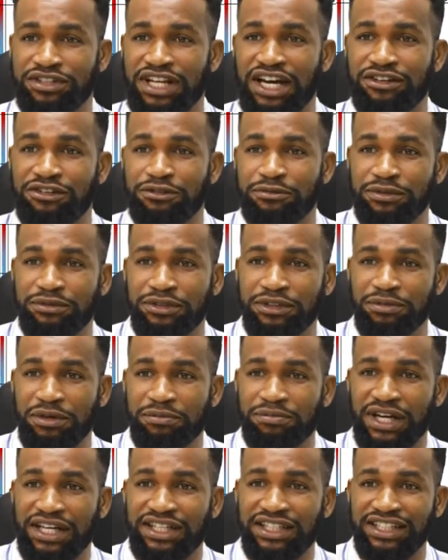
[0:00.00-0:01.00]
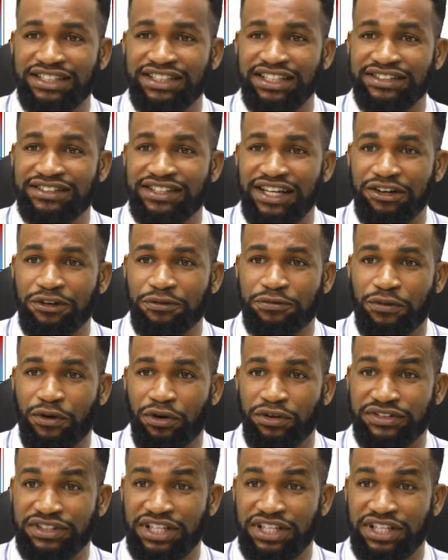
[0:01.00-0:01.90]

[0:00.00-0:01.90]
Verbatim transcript: Now, remember, this is zero for